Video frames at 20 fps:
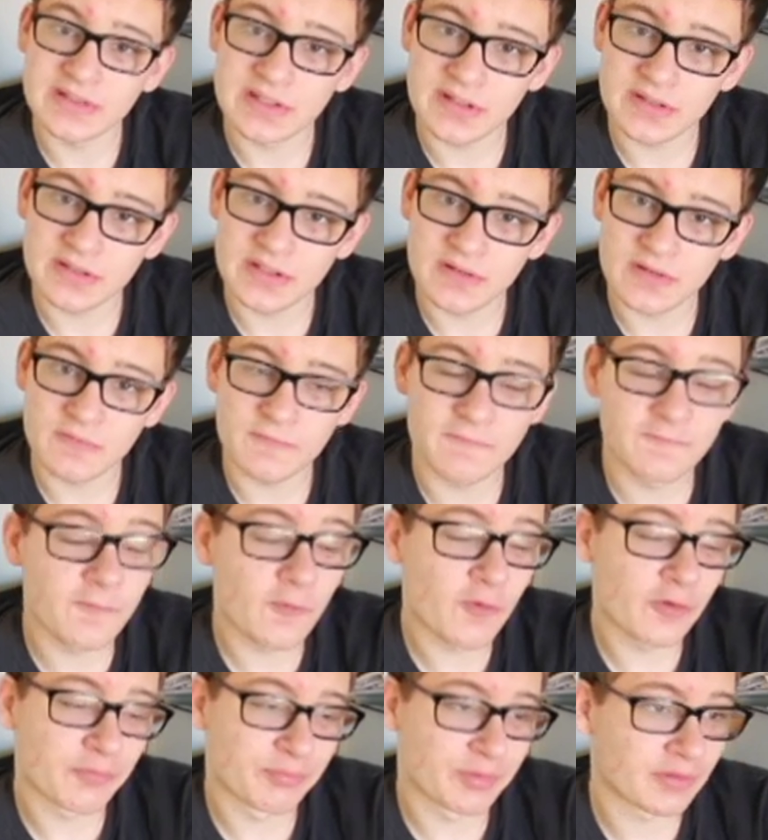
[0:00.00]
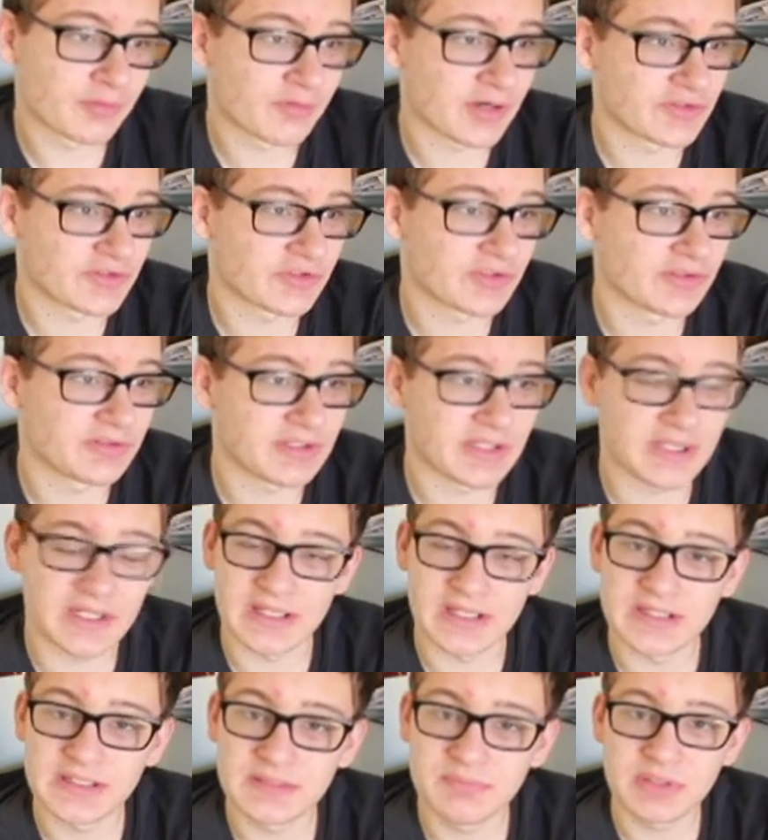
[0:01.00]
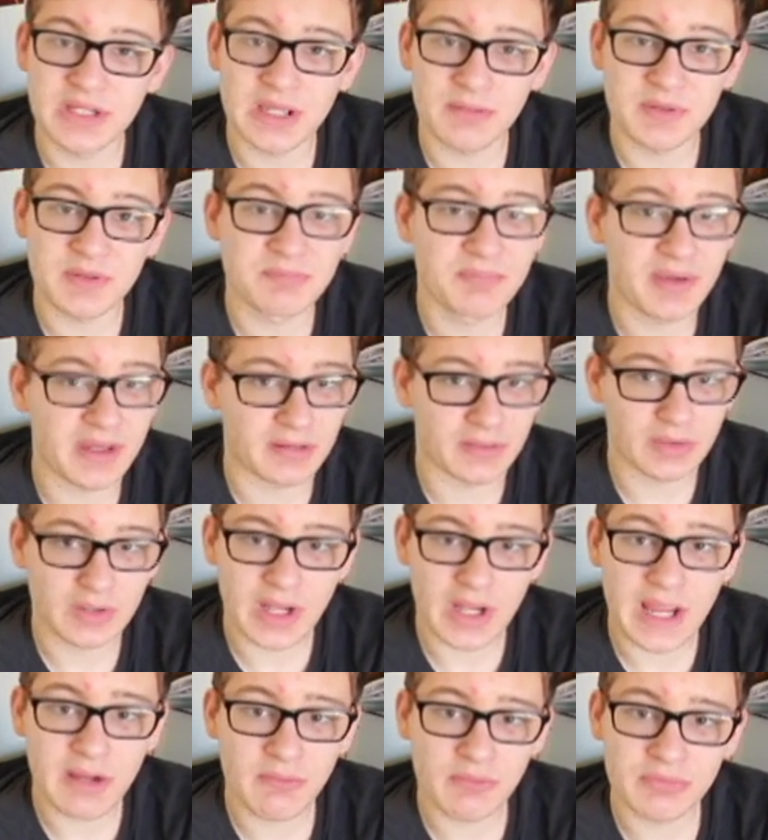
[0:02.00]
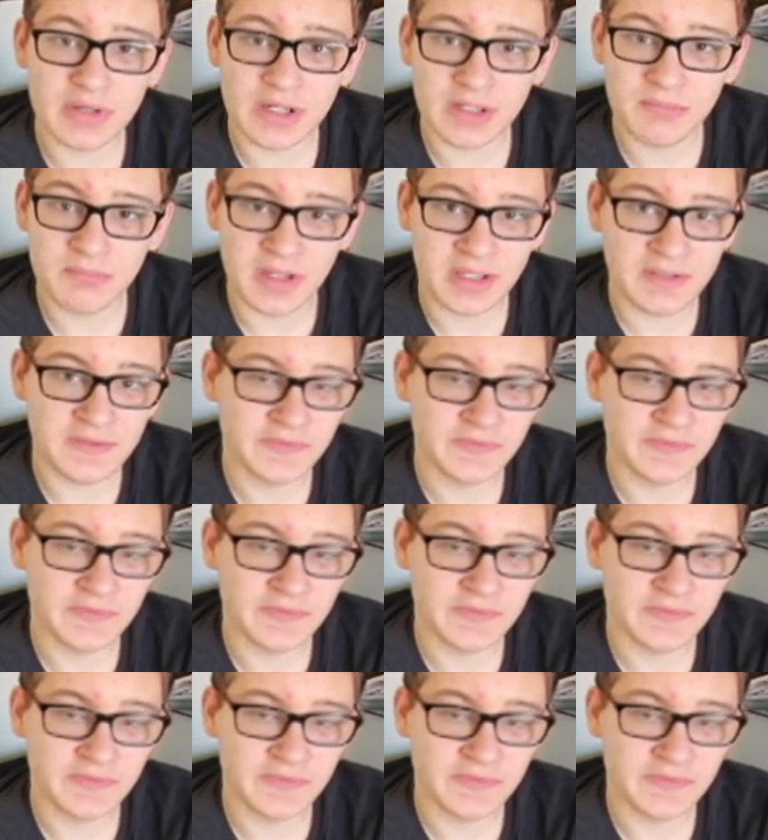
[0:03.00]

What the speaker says: yo-yo for progression and becoming better, I would recommend